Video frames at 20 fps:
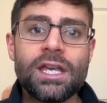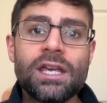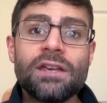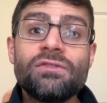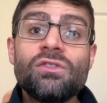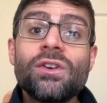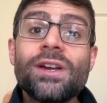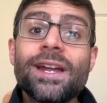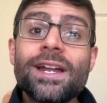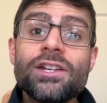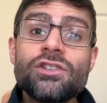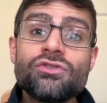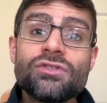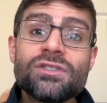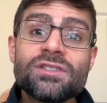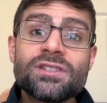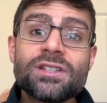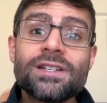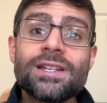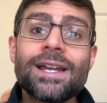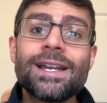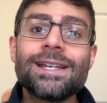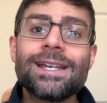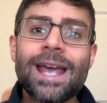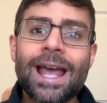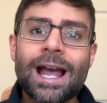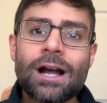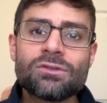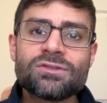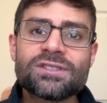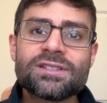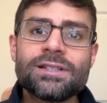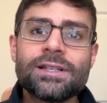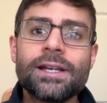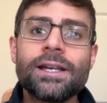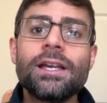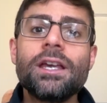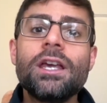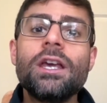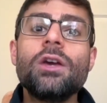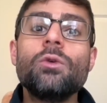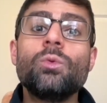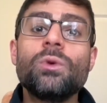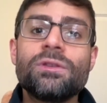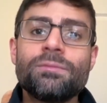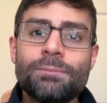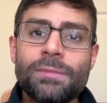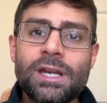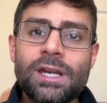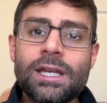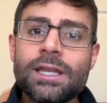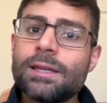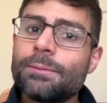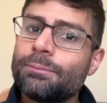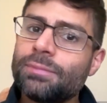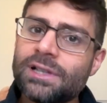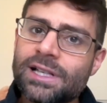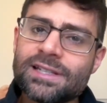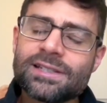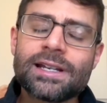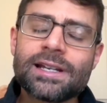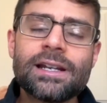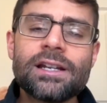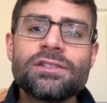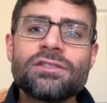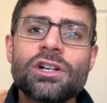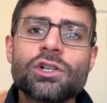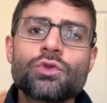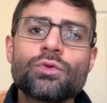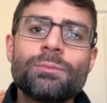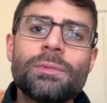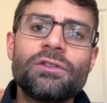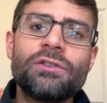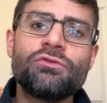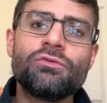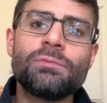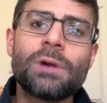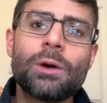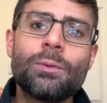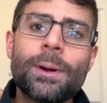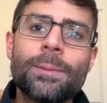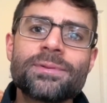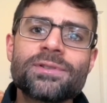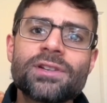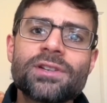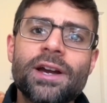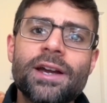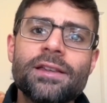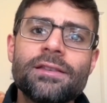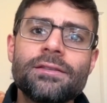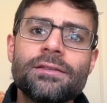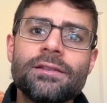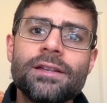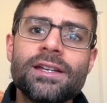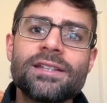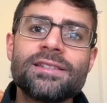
If you're interested in counselling with me, then please get in touch with me through my website.